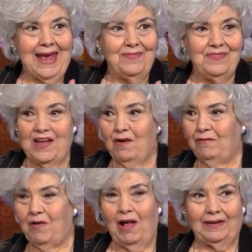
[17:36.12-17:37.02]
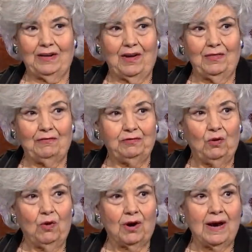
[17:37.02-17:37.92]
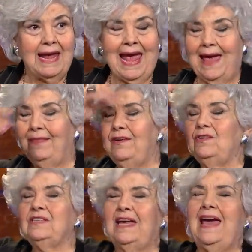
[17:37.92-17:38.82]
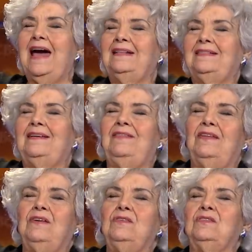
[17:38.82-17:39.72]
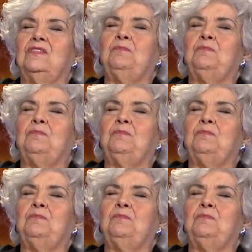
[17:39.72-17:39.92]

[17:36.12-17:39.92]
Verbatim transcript: and they're falling on the floor. And there's hats, and there's